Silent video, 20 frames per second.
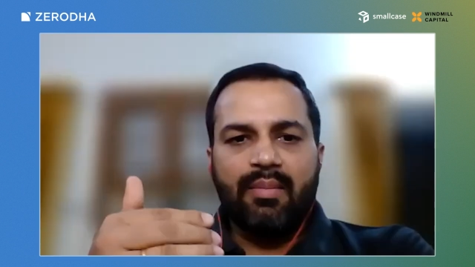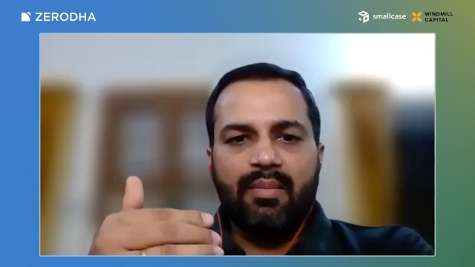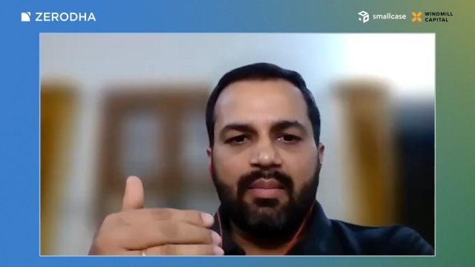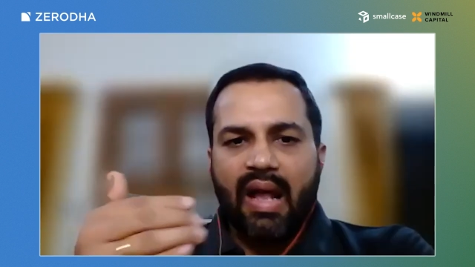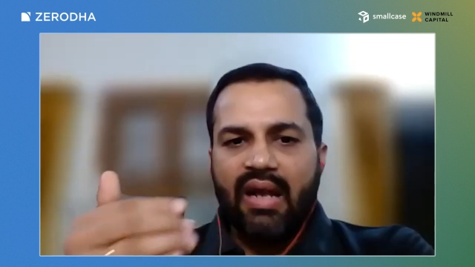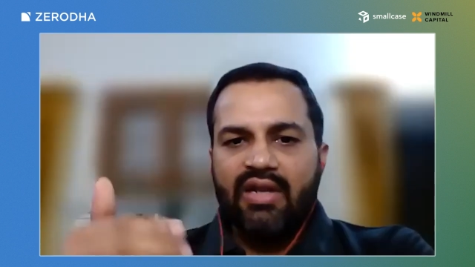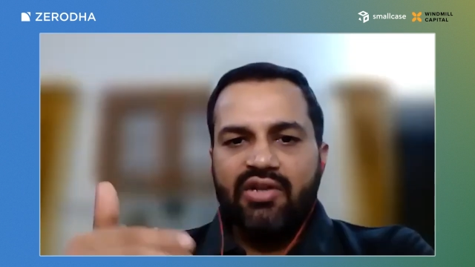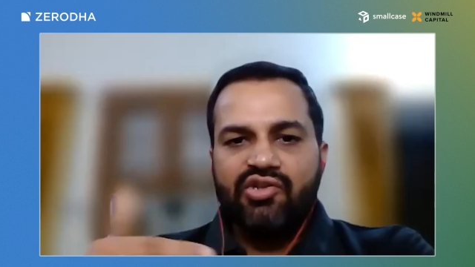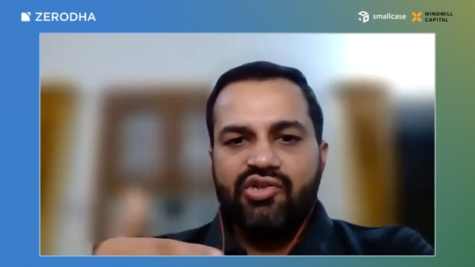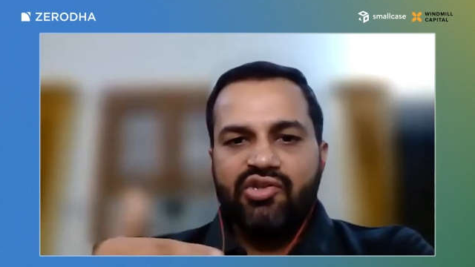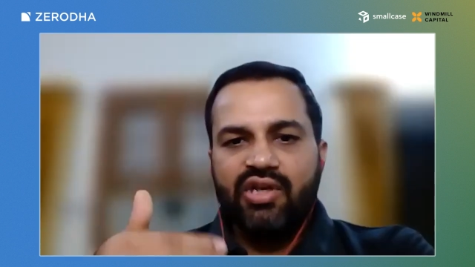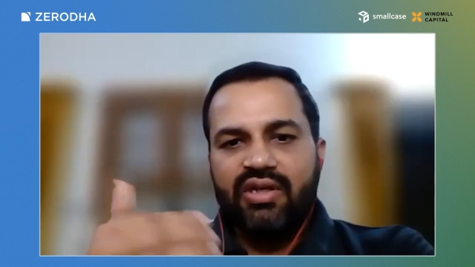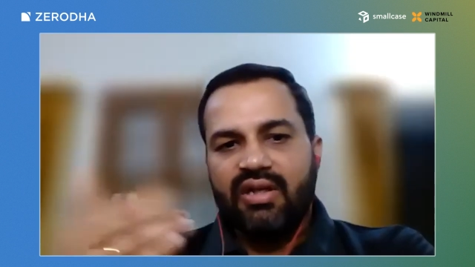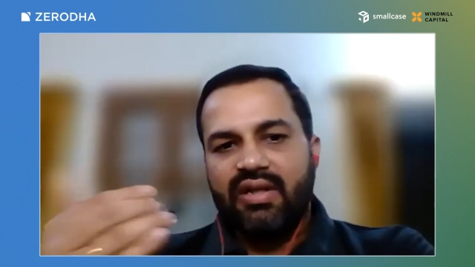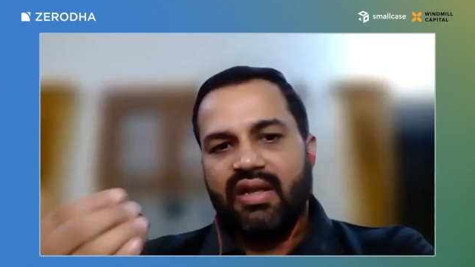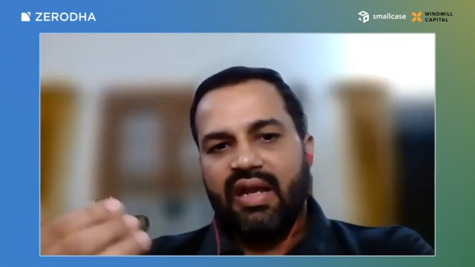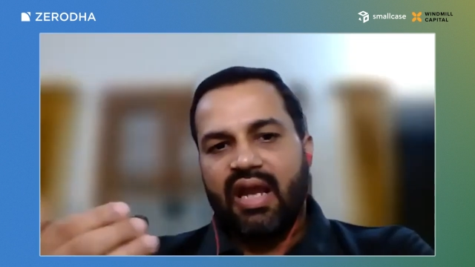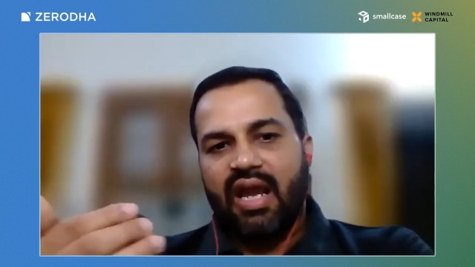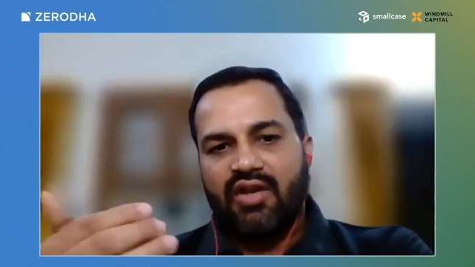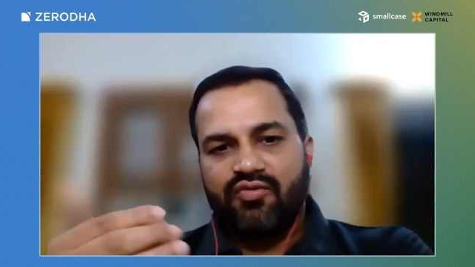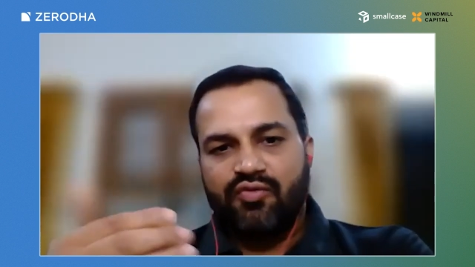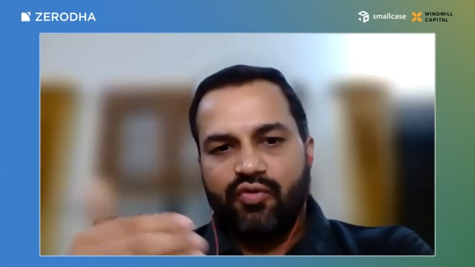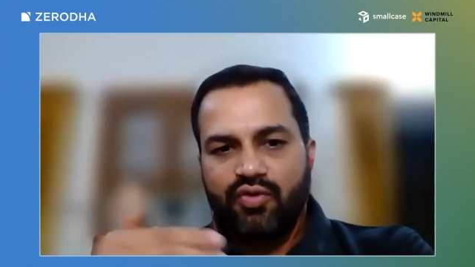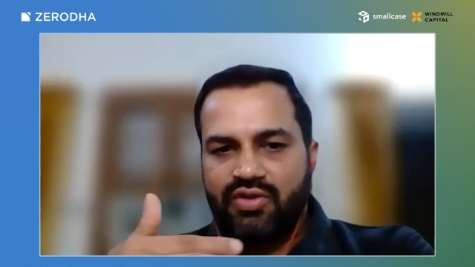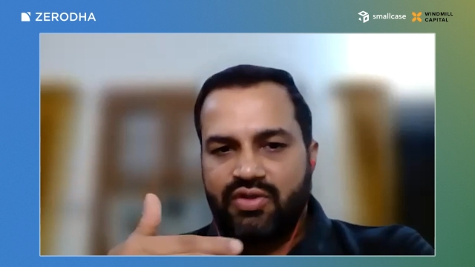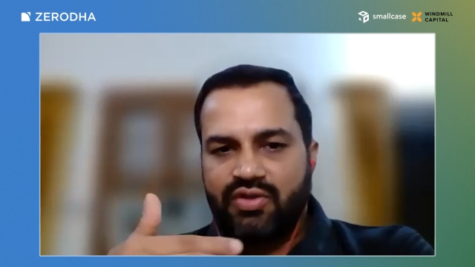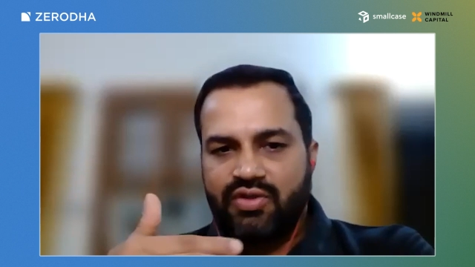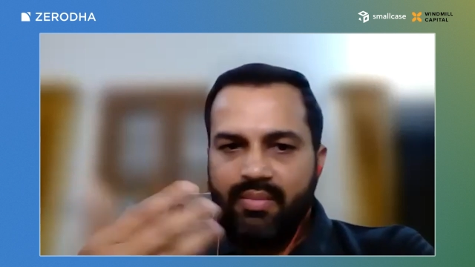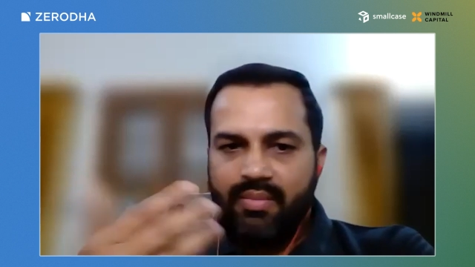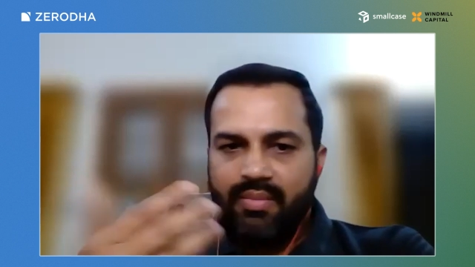balance sheet and the cash flow
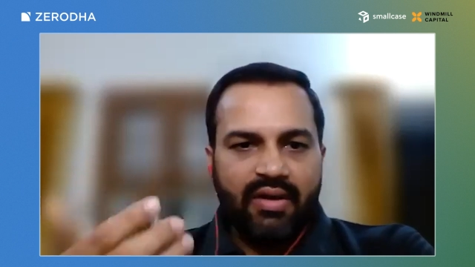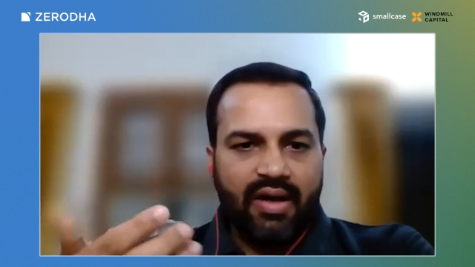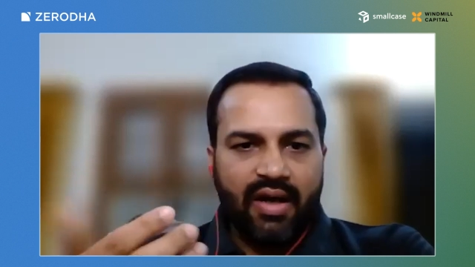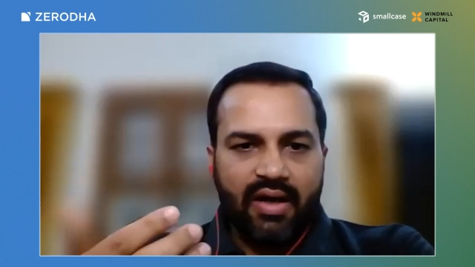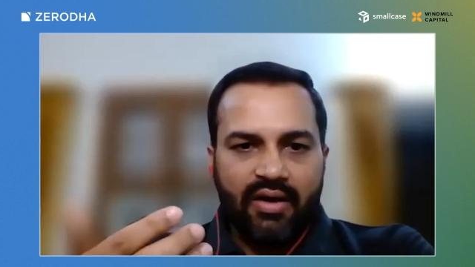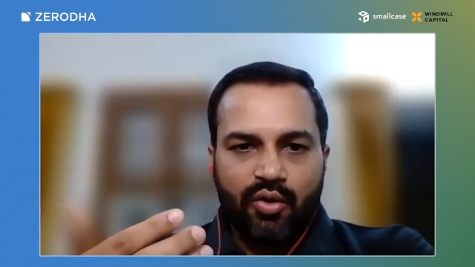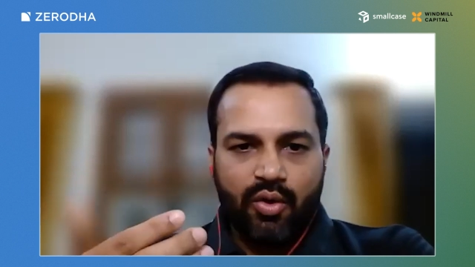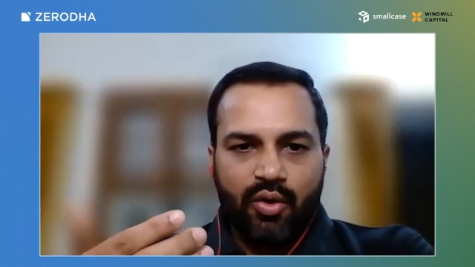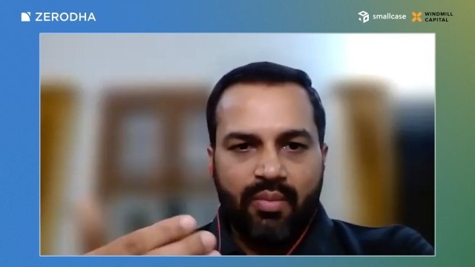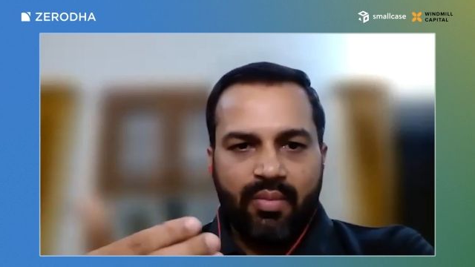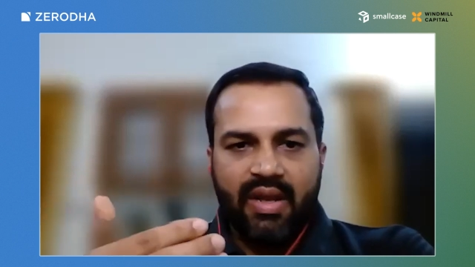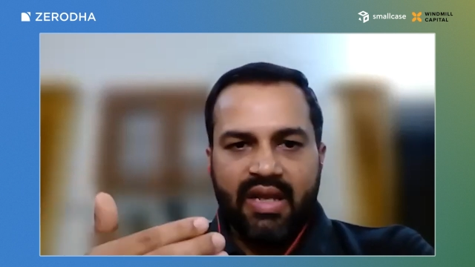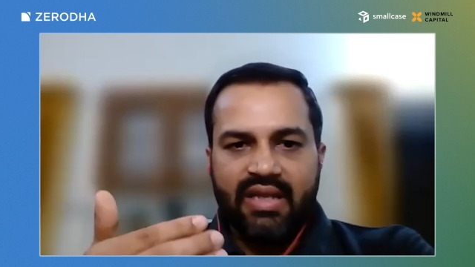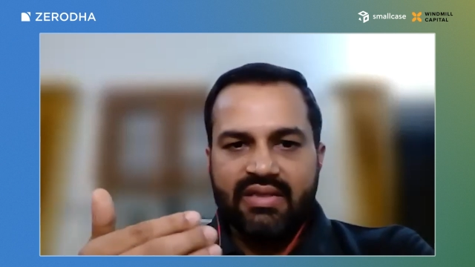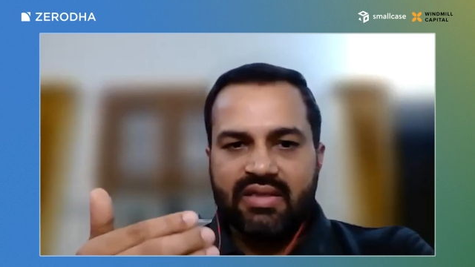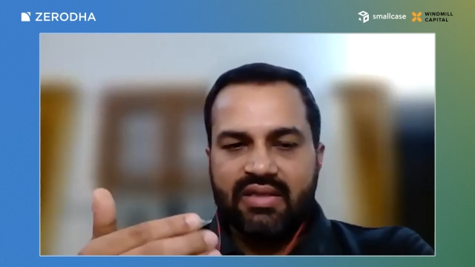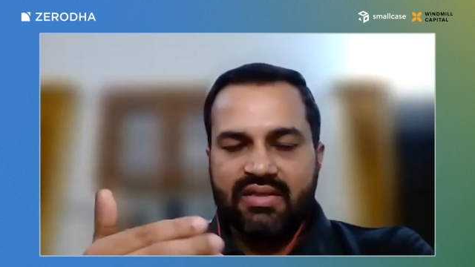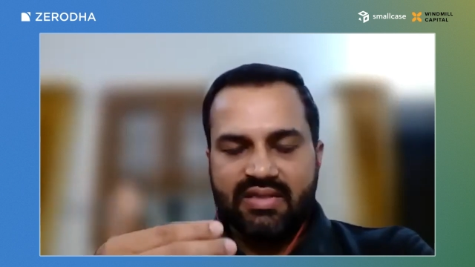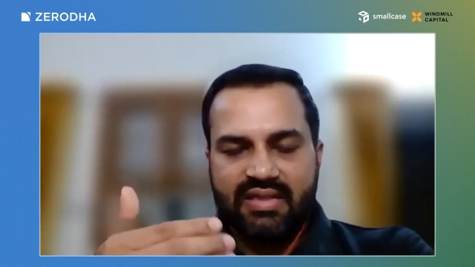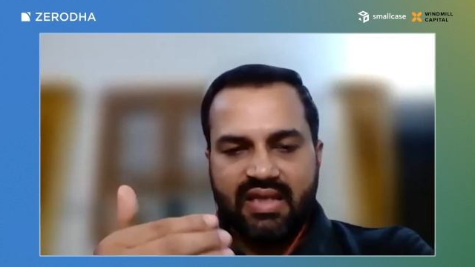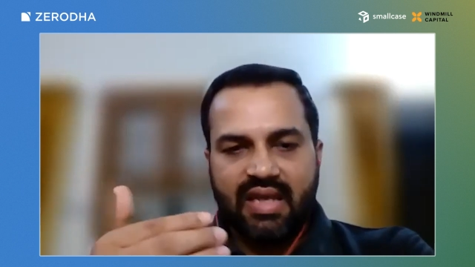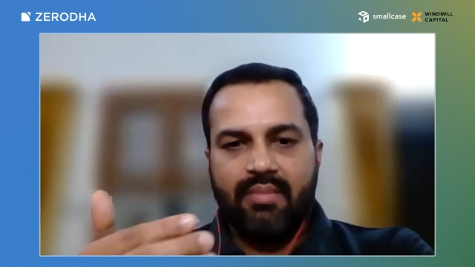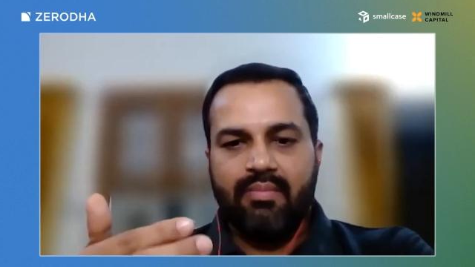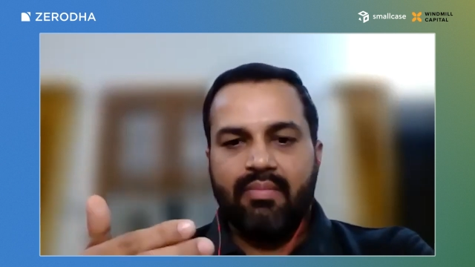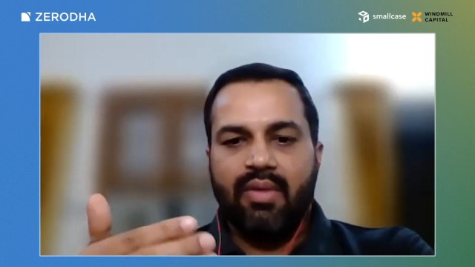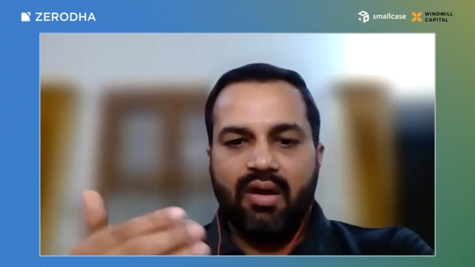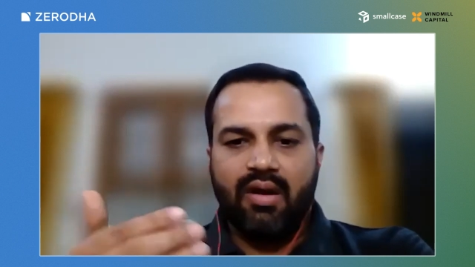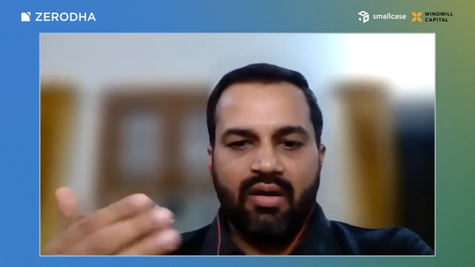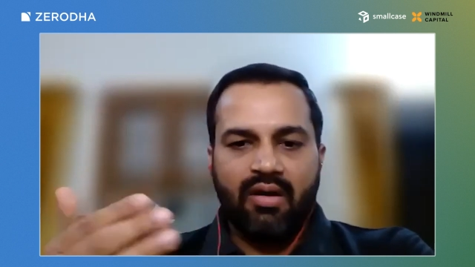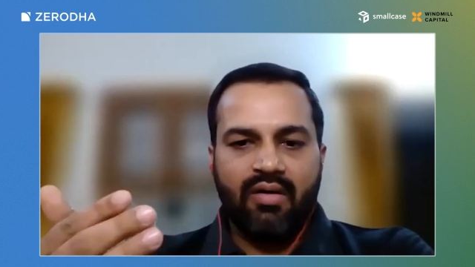statement tend to remain the same
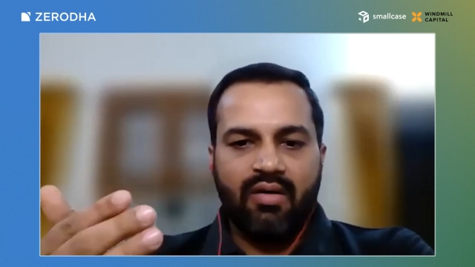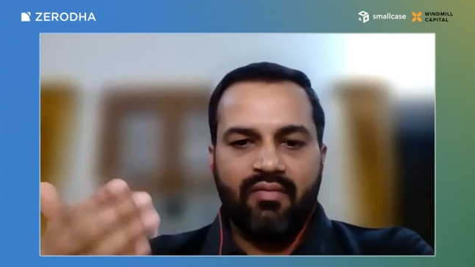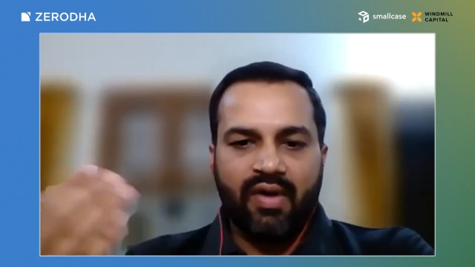uh,